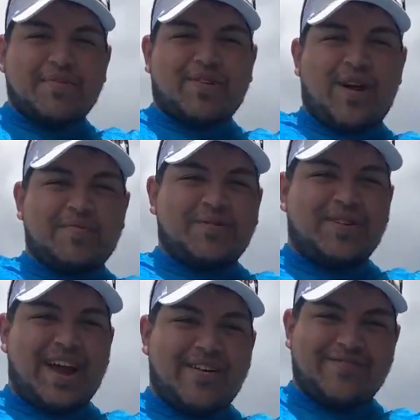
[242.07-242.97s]
of crappie
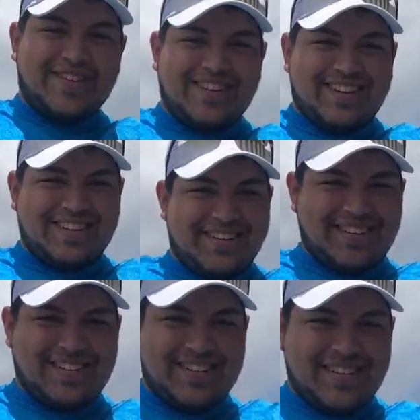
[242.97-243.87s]
we're after.
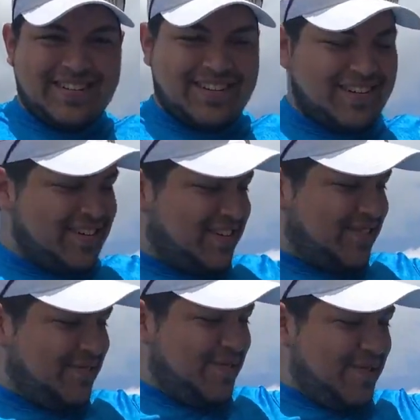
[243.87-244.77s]

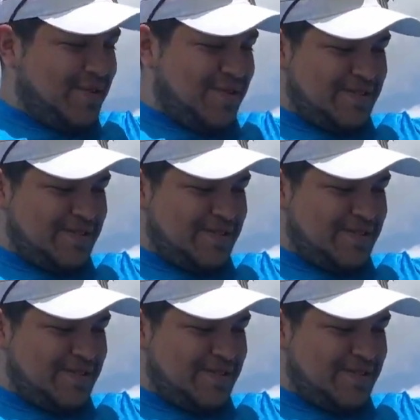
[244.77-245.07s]
Woo!